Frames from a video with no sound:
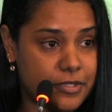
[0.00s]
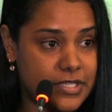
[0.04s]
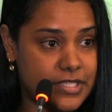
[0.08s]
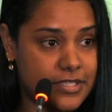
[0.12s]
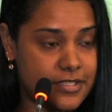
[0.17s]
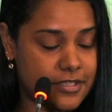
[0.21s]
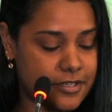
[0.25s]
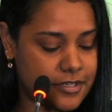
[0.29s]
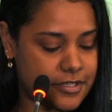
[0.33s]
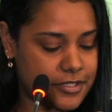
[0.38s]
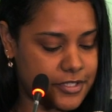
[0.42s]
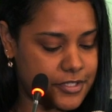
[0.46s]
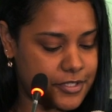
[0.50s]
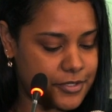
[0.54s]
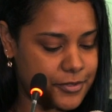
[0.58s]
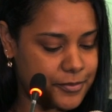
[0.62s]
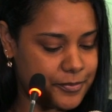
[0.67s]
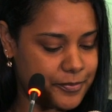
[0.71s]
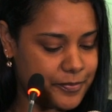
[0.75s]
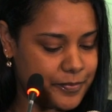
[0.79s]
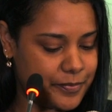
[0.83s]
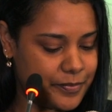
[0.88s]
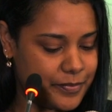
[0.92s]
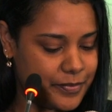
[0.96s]
research.
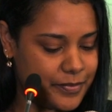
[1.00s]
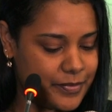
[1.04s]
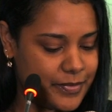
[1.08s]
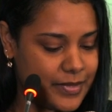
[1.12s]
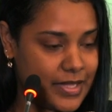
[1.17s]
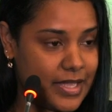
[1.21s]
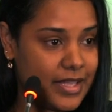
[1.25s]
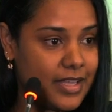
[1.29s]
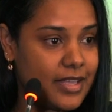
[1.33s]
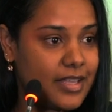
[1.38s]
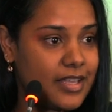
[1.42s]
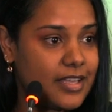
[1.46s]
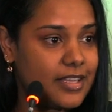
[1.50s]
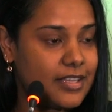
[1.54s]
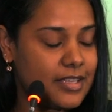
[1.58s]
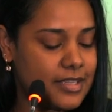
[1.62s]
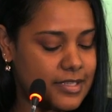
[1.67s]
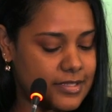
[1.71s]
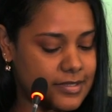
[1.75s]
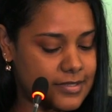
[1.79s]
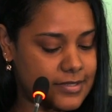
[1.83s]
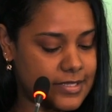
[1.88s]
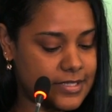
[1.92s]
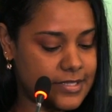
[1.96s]
He
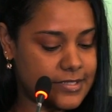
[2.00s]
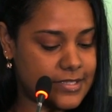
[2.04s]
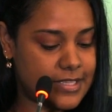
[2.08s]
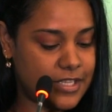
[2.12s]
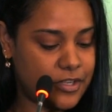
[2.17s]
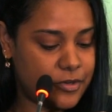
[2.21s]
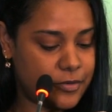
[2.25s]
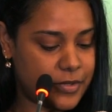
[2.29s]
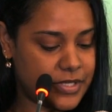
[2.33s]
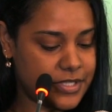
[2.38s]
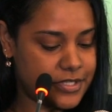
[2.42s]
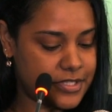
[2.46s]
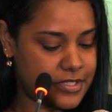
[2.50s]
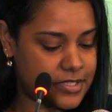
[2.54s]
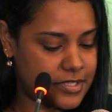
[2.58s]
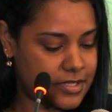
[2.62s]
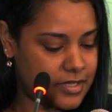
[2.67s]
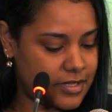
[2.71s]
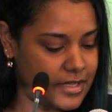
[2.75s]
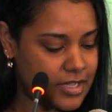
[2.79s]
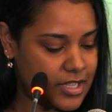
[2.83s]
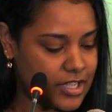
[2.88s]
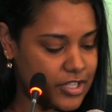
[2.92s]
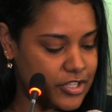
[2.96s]
is distinguished
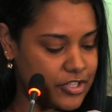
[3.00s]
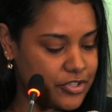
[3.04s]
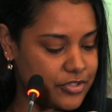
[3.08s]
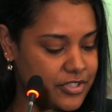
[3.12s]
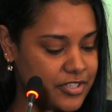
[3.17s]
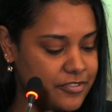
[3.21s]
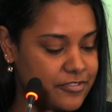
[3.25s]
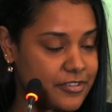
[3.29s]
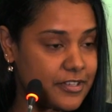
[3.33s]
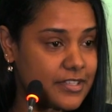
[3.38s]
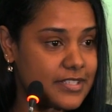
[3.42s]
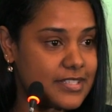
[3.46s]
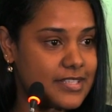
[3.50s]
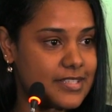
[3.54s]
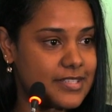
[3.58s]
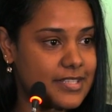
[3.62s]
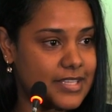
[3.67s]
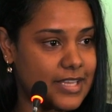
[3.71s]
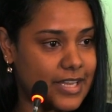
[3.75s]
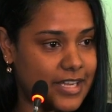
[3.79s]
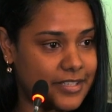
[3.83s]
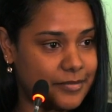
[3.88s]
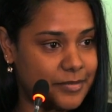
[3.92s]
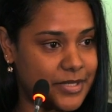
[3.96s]

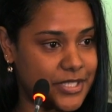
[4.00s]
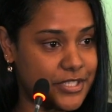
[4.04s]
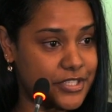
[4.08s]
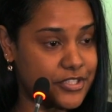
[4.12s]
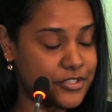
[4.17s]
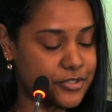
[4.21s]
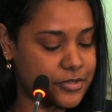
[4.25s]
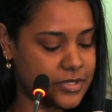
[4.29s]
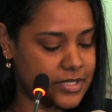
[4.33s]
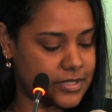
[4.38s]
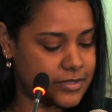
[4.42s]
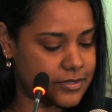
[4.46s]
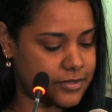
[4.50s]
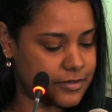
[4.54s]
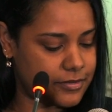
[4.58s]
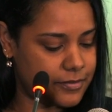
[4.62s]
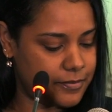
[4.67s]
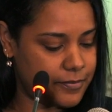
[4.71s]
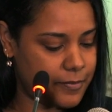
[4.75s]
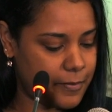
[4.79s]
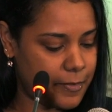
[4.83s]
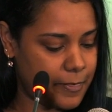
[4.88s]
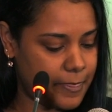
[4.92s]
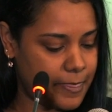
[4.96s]
university administrator,
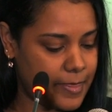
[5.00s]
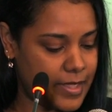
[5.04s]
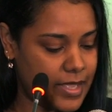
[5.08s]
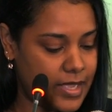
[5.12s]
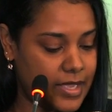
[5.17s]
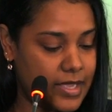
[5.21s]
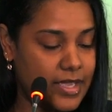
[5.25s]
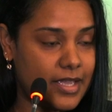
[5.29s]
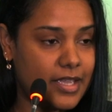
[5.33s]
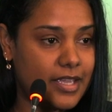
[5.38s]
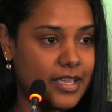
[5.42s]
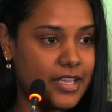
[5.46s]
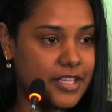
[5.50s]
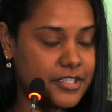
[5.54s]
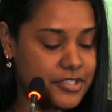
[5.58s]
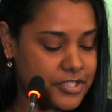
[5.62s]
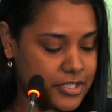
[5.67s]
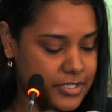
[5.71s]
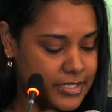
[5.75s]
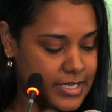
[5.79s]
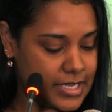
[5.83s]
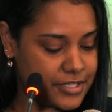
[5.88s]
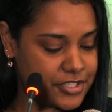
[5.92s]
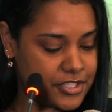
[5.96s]

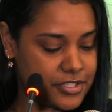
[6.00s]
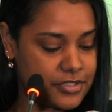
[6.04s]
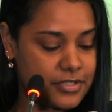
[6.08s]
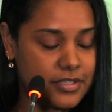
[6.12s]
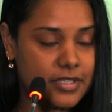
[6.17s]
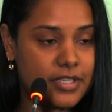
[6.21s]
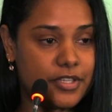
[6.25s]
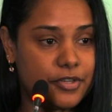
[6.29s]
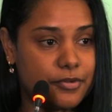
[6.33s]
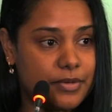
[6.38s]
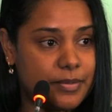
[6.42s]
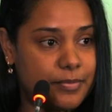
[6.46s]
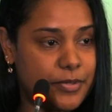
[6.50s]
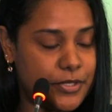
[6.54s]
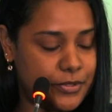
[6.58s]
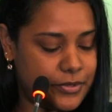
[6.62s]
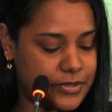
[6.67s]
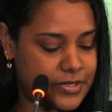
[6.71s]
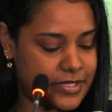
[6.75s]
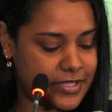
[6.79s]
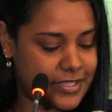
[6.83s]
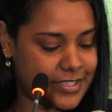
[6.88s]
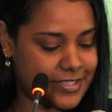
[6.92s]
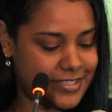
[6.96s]
internationally
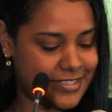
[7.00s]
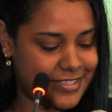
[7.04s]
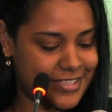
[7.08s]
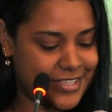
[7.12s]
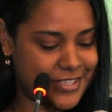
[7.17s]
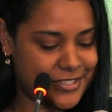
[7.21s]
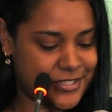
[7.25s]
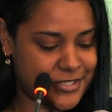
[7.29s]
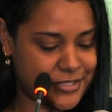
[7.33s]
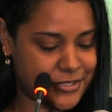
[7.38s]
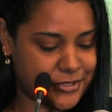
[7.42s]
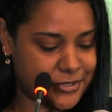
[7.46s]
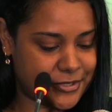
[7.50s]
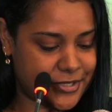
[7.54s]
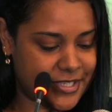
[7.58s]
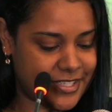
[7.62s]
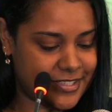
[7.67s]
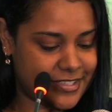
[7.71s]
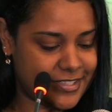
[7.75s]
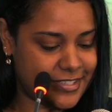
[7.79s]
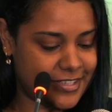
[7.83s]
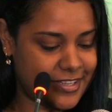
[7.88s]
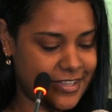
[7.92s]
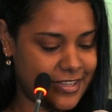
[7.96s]
reputed
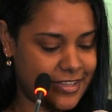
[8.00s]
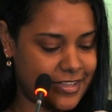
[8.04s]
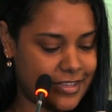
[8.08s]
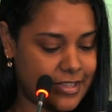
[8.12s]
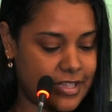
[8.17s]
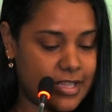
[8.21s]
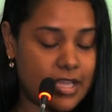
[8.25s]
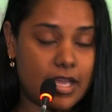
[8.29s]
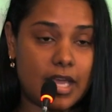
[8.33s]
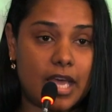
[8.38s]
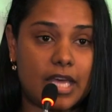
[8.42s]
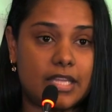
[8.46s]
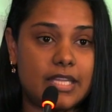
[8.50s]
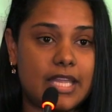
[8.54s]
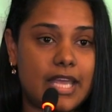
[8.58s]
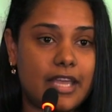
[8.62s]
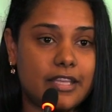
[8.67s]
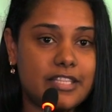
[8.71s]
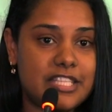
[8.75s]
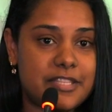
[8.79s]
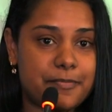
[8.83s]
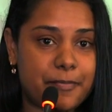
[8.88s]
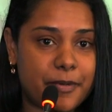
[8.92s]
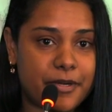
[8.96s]
historian, an
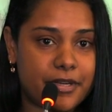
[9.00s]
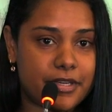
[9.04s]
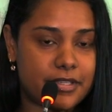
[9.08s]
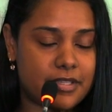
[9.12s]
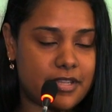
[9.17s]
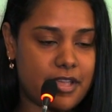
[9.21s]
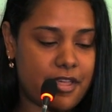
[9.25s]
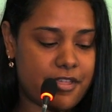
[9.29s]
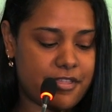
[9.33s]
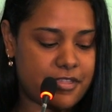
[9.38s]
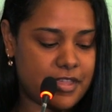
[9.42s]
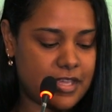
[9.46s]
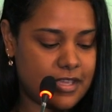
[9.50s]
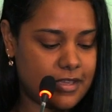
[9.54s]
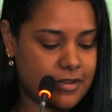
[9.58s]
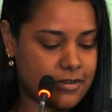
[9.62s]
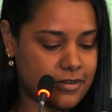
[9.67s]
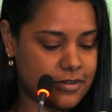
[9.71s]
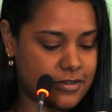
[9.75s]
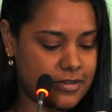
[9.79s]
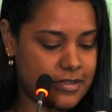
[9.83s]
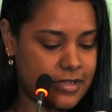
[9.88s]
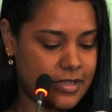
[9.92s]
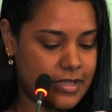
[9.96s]
expert
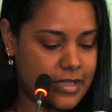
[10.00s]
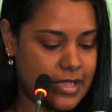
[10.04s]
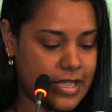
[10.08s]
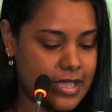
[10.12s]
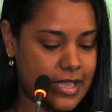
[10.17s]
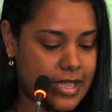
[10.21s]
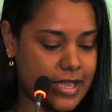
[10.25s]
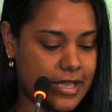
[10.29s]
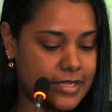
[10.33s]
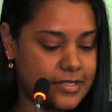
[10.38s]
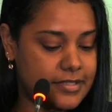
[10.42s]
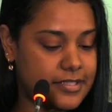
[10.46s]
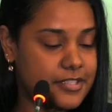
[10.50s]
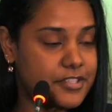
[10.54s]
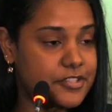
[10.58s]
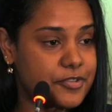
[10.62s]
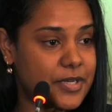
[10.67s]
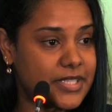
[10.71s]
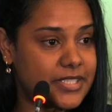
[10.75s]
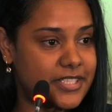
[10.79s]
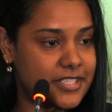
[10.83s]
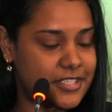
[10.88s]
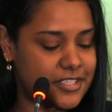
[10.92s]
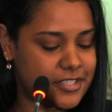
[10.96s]
thinker, and
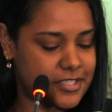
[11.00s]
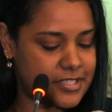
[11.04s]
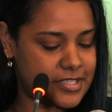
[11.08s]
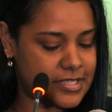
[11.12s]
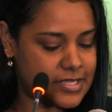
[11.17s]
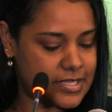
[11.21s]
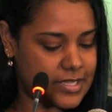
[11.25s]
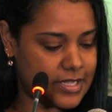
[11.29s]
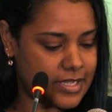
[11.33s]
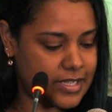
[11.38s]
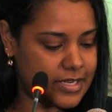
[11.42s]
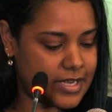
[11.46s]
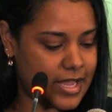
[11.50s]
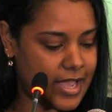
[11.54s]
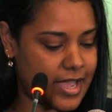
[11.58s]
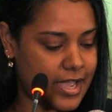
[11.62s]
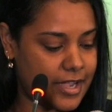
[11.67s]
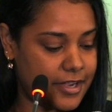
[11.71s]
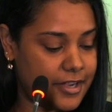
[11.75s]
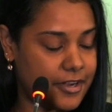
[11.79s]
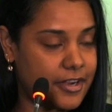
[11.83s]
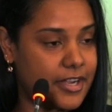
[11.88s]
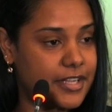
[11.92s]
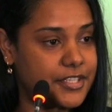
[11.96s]
strategist in
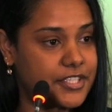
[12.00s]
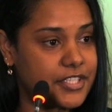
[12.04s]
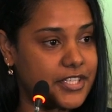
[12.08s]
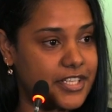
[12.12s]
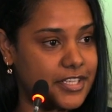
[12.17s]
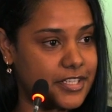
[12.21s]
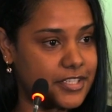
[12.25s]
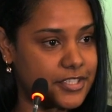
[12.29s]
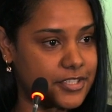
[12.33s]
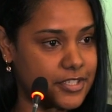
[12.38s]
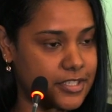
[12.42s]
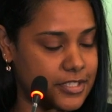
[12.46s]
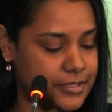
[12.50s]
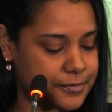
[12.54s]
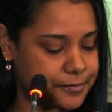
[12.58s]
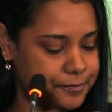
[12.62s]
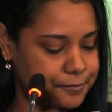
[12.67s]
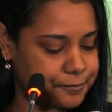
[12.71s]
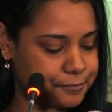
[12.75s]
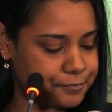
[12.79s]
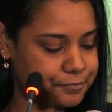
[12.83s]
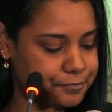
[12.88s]
higher education.